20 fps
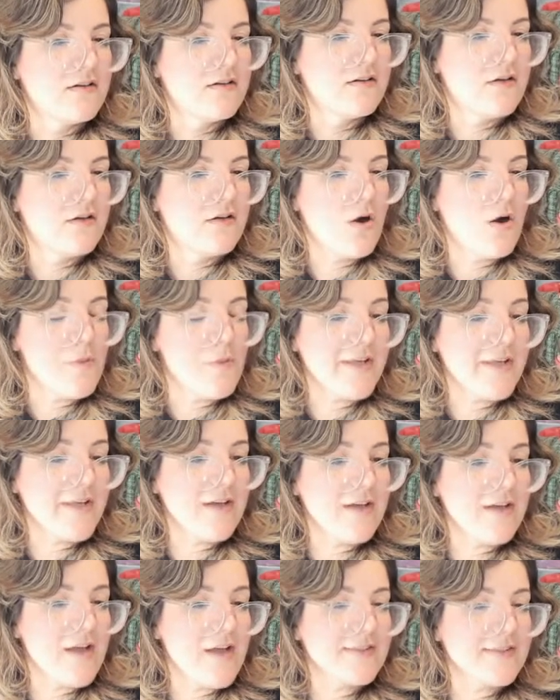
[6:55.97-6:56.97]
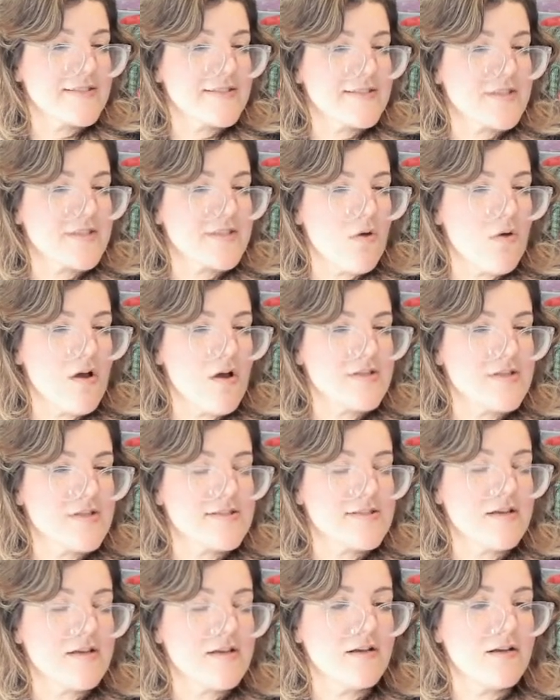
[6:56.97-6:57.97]
Oh my god, that's so
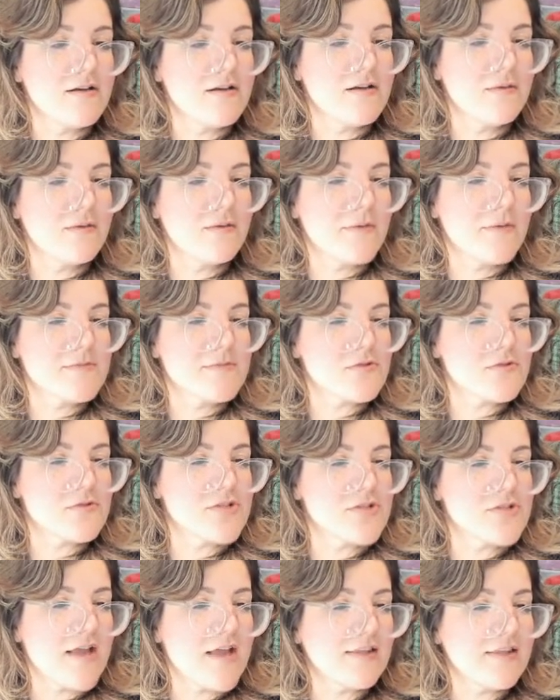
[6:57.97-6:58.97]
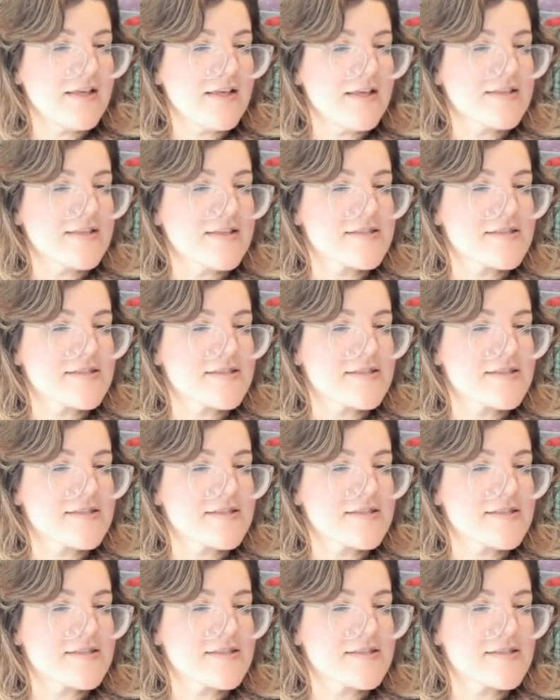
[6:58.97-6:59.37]
awesome! I'm so jealous.